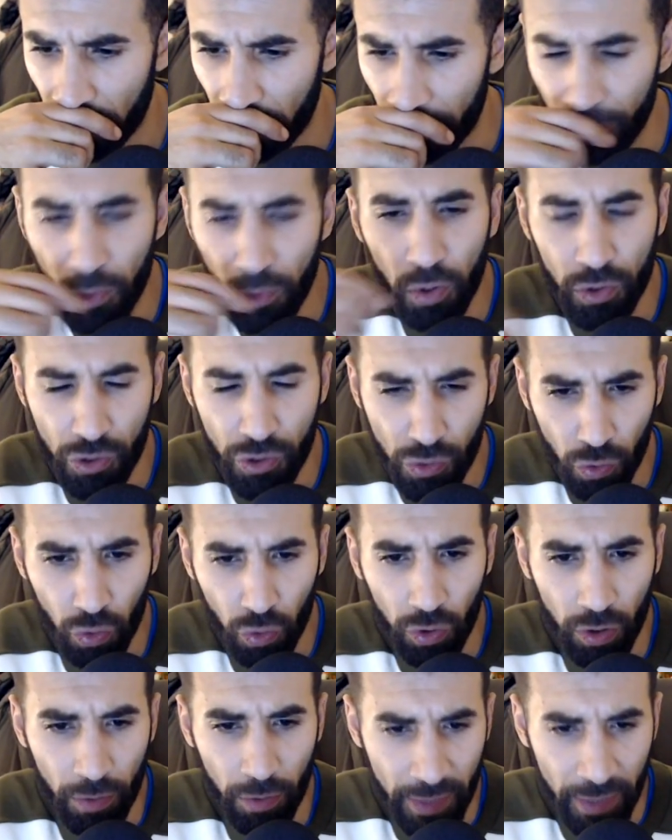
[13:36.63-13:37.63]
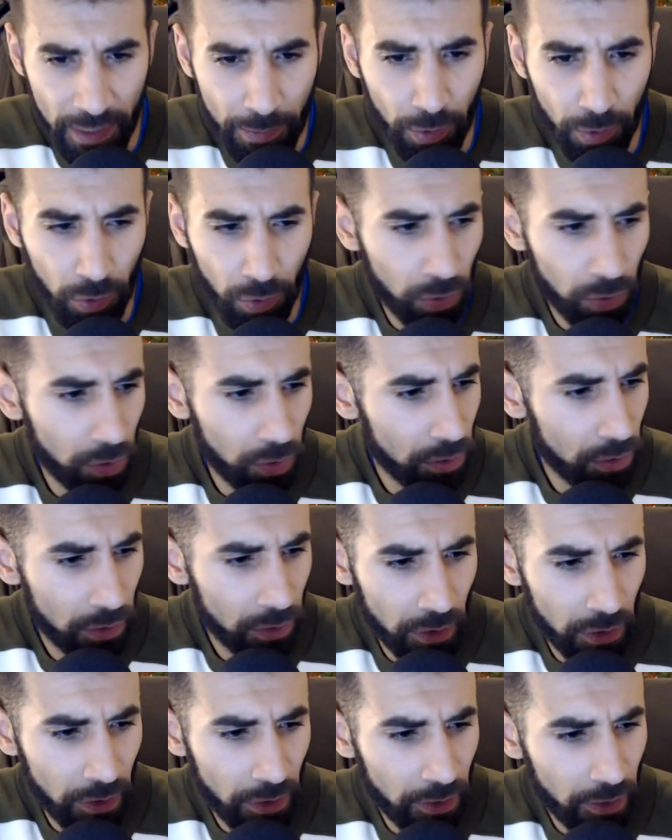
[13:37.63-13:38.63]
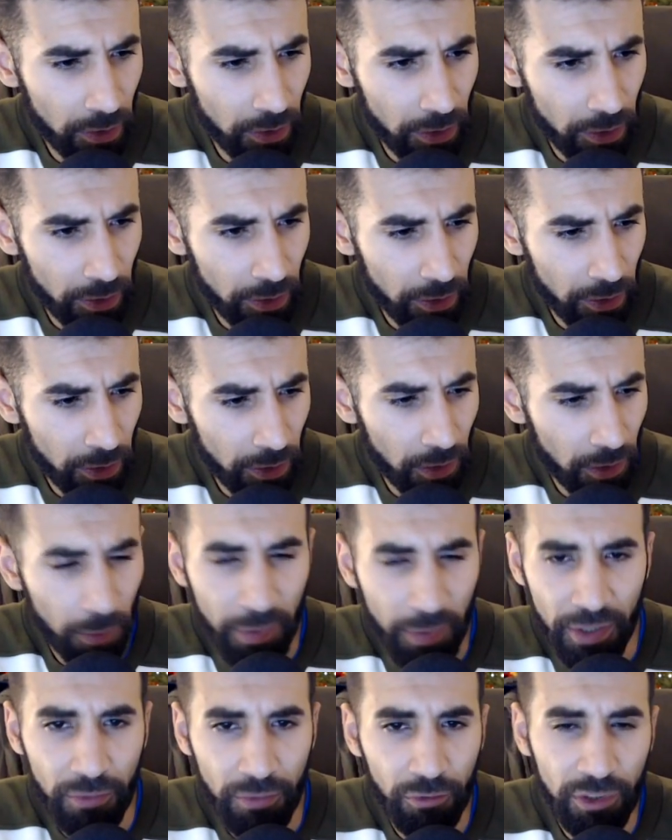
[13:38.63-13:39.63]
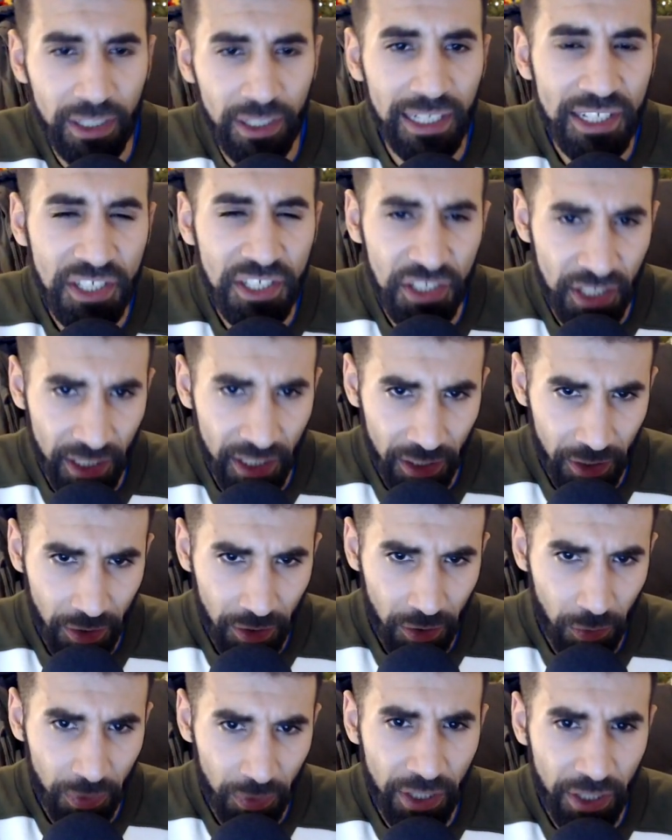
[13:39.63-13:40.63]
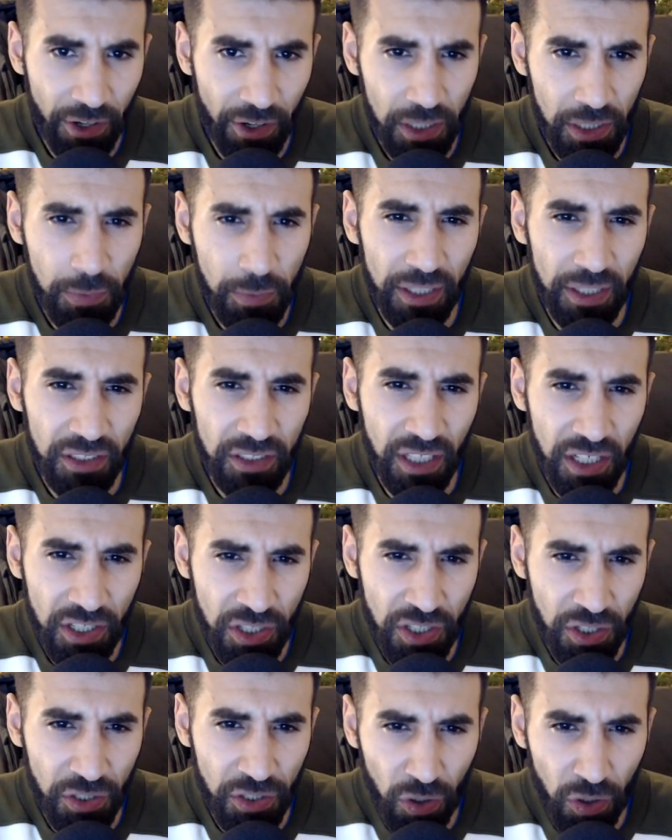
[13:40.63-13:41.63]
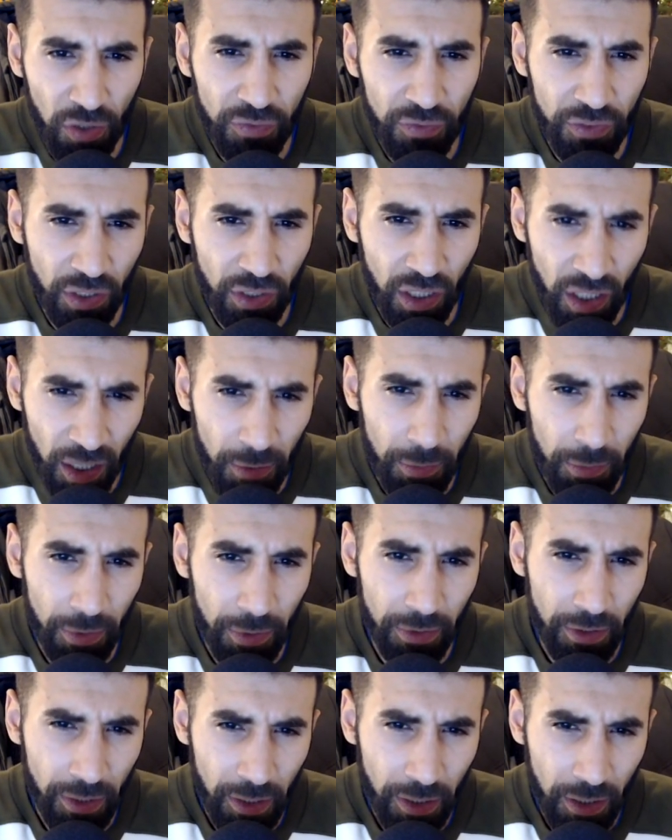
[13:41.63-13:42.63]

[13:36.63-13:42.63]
I'm not sure that people are being realistic with their expectations of the club